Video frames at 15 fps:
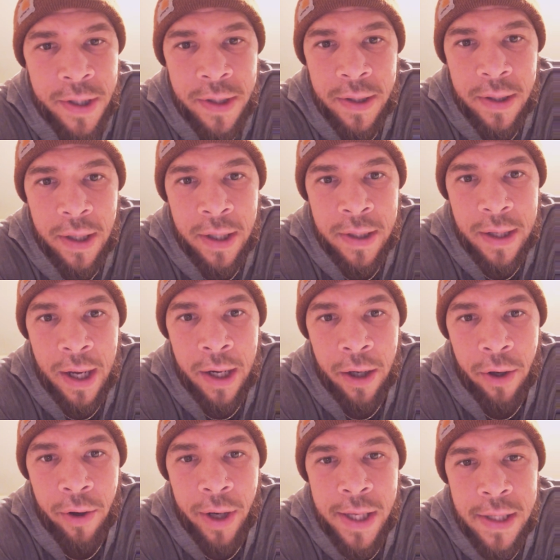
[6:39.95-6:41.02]
It's it's kind
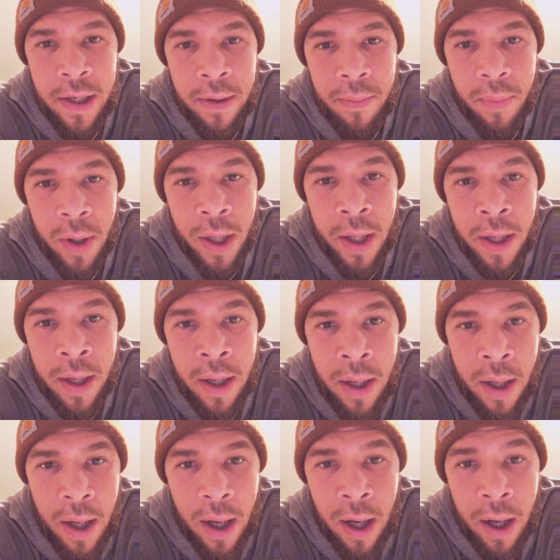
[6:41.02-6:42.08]
of crazy, but
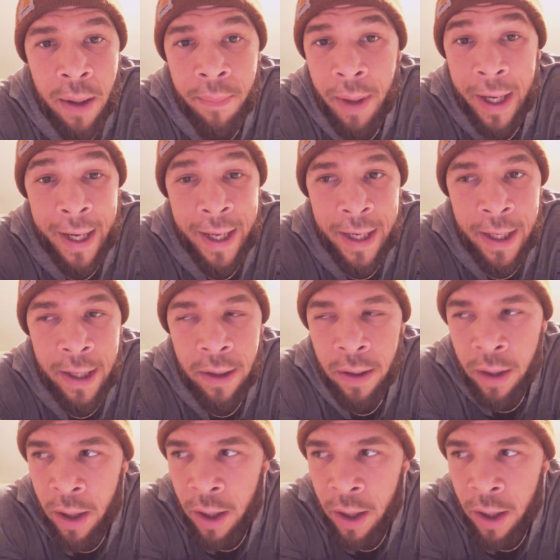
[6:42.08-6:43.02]
um, I get it.